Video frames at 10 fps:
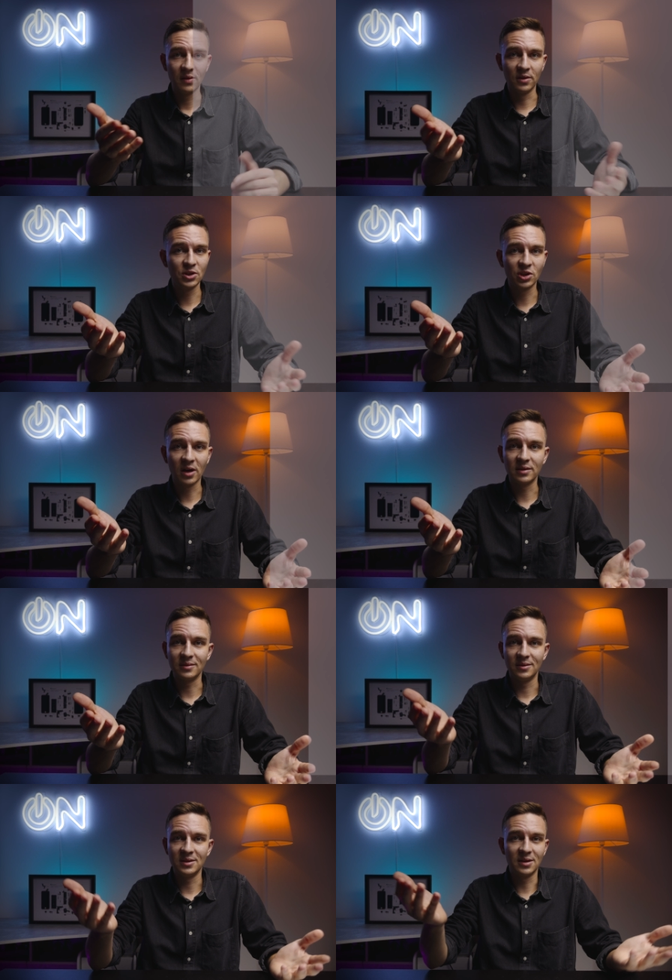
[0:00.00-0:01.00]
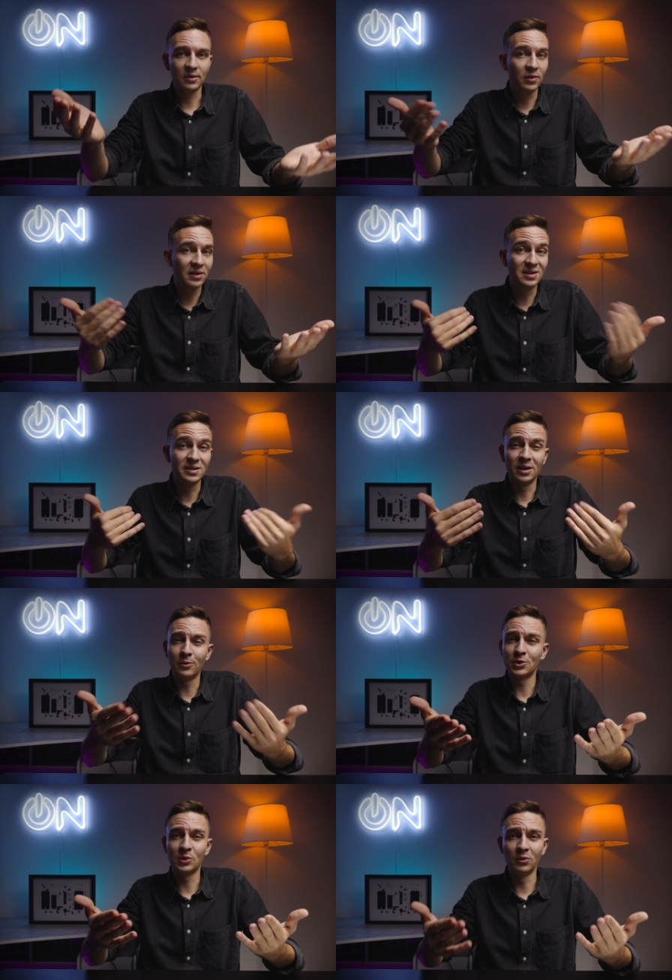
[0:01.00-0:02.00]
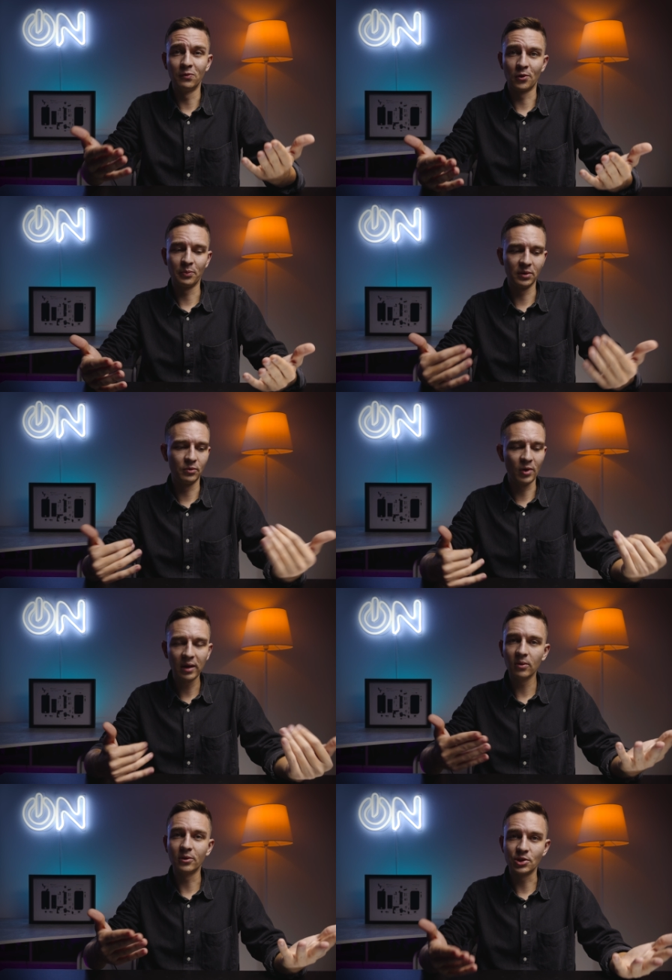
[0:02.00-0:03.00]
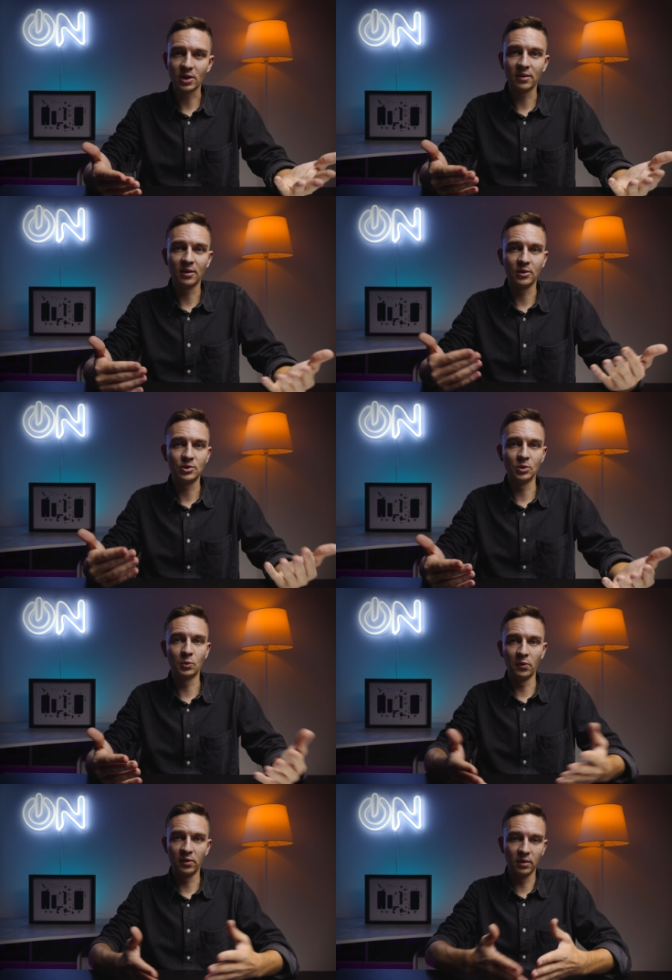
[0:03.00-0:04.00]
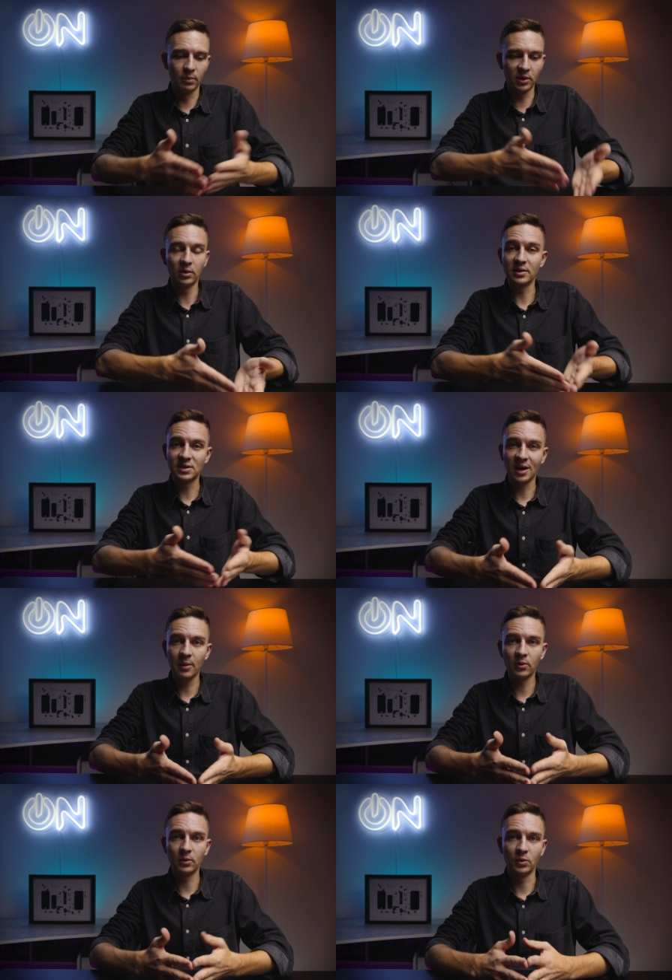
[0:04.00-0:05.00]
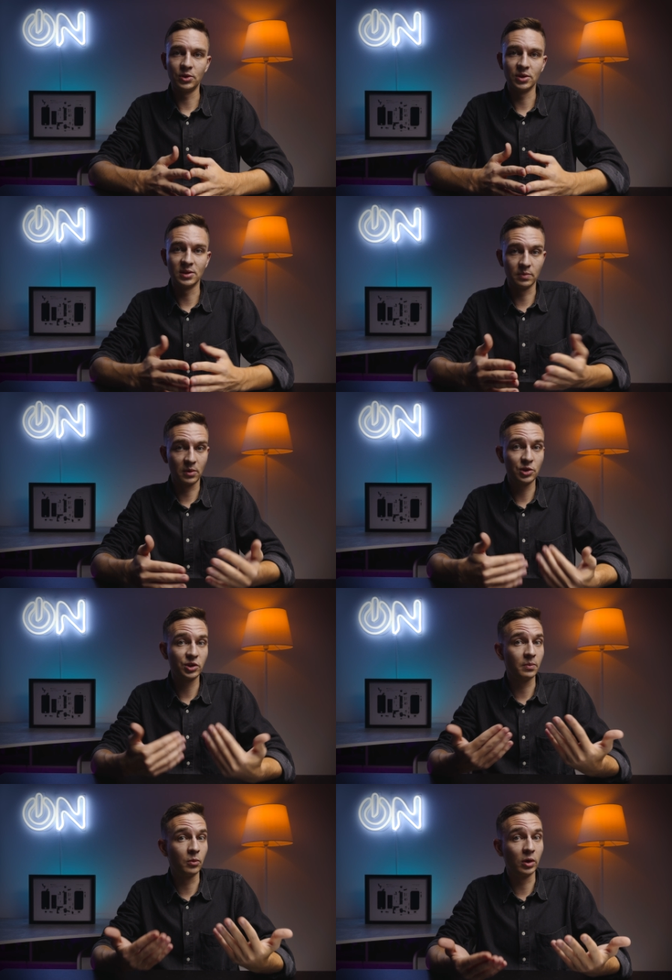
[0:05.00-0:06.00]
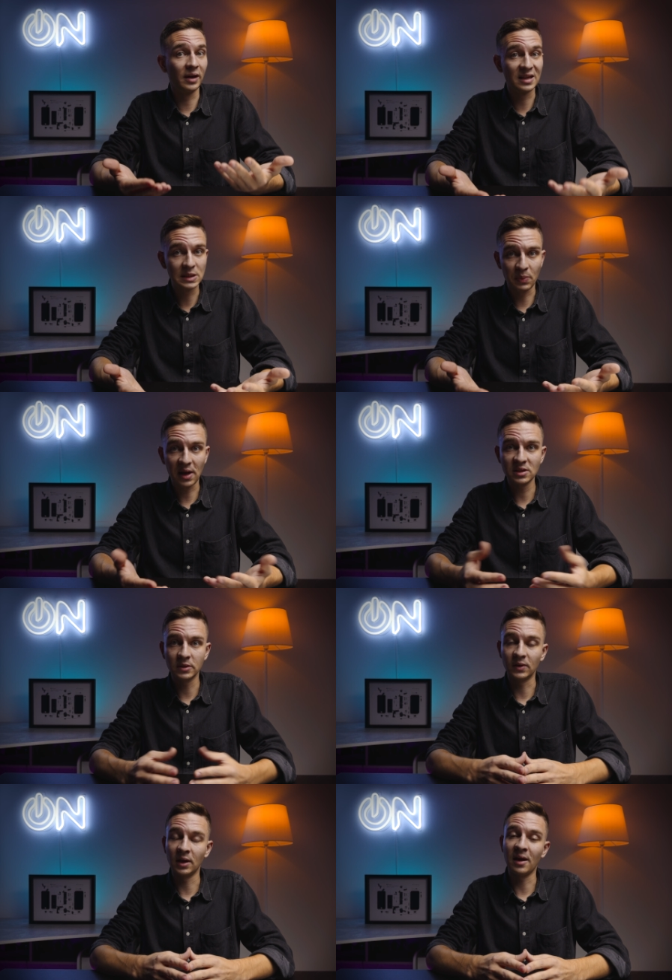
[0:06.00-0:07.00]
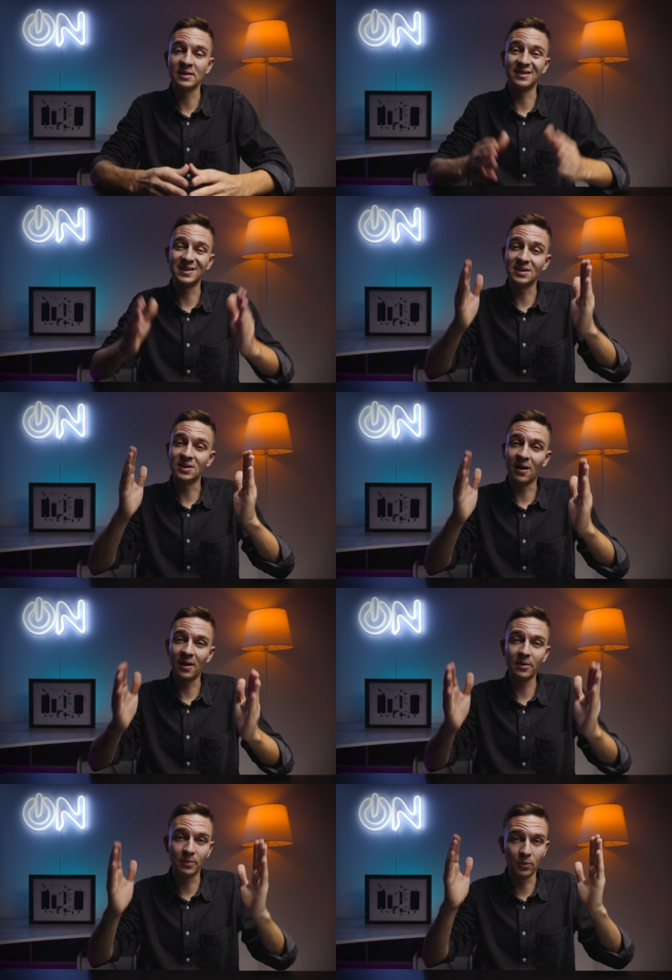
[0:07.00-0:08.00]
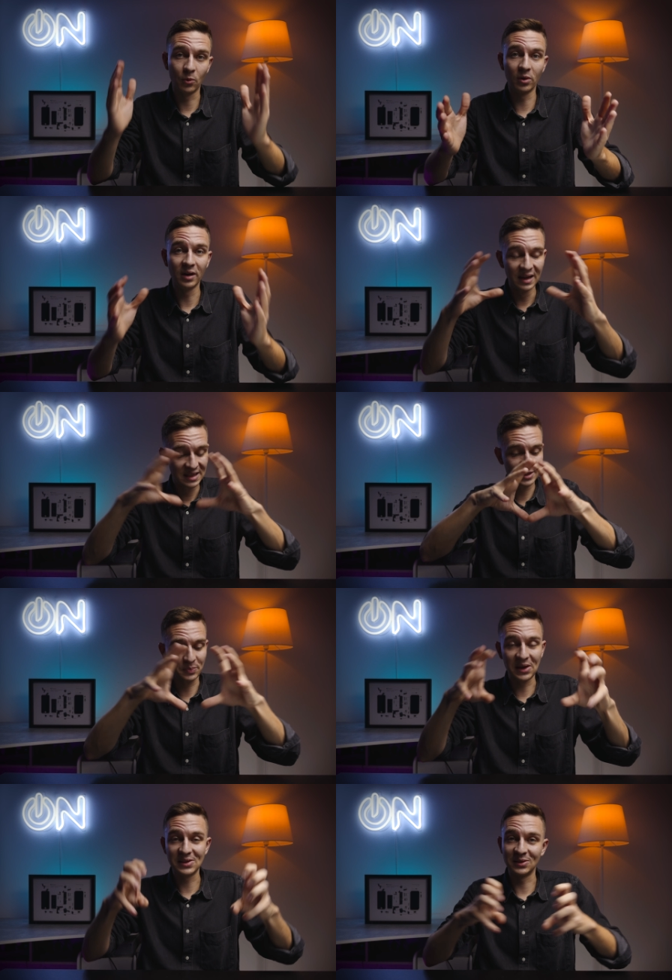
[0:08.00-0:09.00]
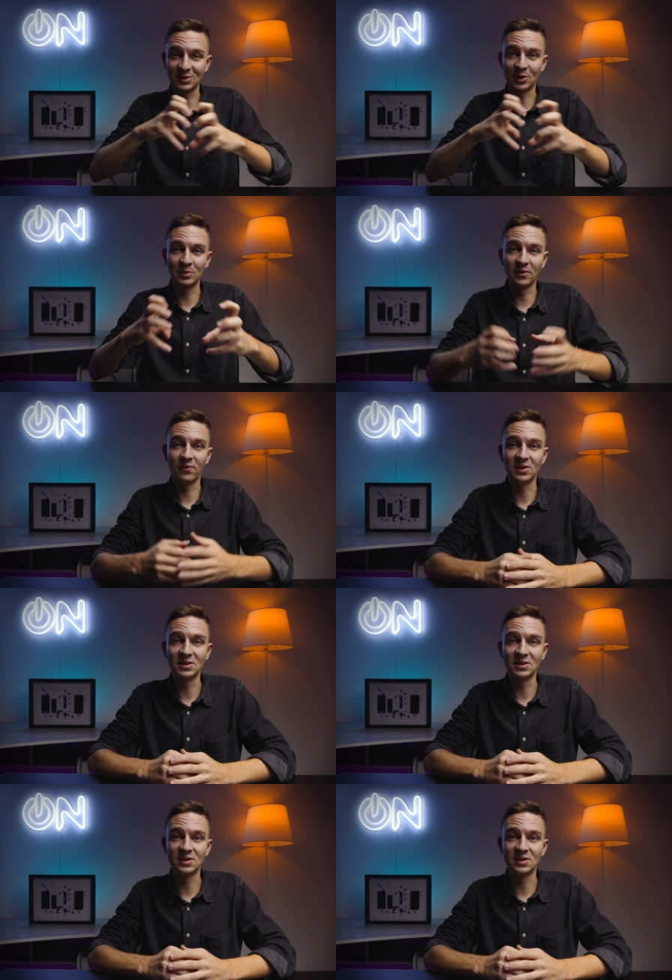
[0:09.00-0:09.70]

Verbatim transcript: this shot is not really distinguishable from a regular shot that I shoot with the mirrorless camera, which is much more expensive and has a ton more space in terms of the